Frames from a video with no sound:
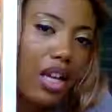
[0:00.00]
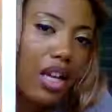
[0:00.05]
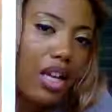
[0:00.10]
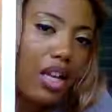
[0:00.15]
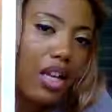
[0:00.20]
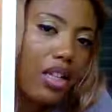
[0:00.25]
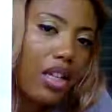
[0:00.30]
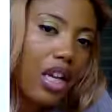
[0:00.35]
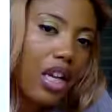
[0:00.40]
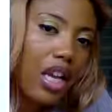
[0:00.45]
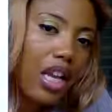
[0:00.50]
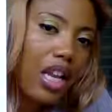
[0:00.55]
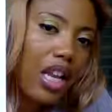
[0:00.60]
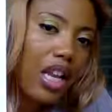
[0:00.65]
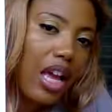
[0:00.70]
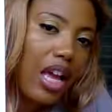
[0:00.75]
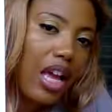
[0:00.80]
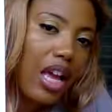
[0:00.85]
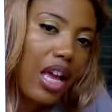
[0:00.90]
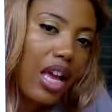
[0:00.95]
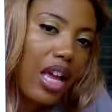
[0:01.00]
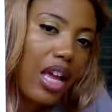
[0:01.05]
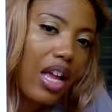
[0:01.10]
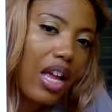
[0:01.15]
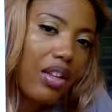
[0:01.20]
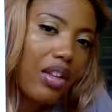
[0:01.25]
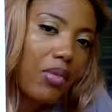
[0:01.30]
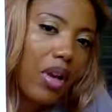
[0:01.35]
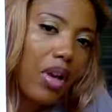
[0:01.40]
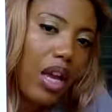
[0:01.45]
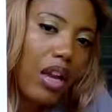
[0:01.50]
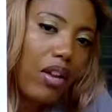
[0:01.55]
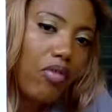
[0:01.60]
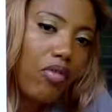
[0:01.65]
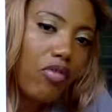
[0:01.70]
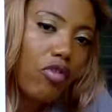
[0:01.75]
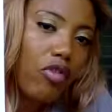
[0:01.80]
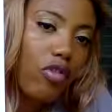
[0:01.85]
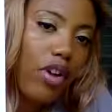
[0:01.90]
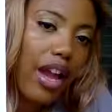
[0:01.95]
looking at some kind
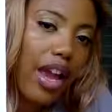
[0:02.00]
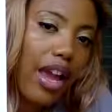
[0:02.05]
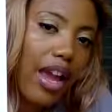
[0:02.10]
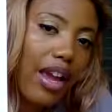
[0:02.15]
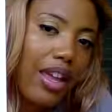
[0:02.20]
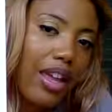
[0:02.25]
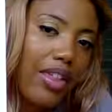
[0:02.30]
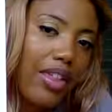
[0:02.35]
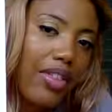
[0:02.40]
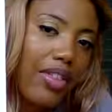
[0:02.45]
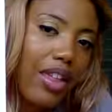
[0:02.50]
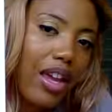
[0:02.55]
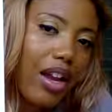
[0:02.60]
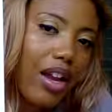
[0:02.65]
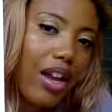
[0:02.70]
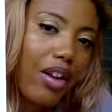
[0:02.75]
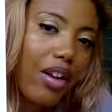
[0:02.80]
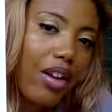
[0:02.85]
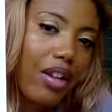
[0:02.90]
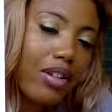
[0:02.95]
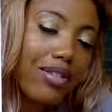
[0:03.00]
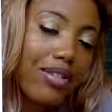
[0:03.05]
of dragon there.